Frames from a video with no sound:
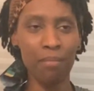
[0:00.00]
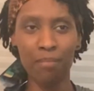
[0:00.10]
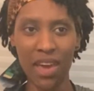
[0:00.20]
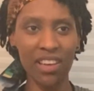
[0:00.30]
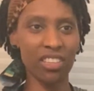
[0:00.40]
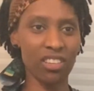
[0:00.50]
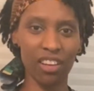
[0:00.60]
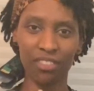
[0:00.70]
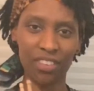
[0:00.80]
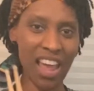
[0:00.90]
make
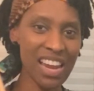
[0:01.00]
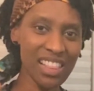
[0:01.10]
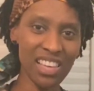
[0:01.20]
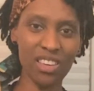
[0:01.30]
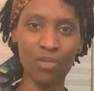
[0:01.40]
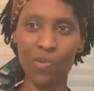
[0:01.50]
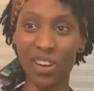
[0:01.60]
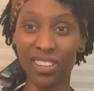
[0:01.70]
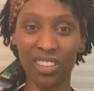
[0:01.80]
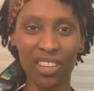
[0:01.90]
stuff, anything you want.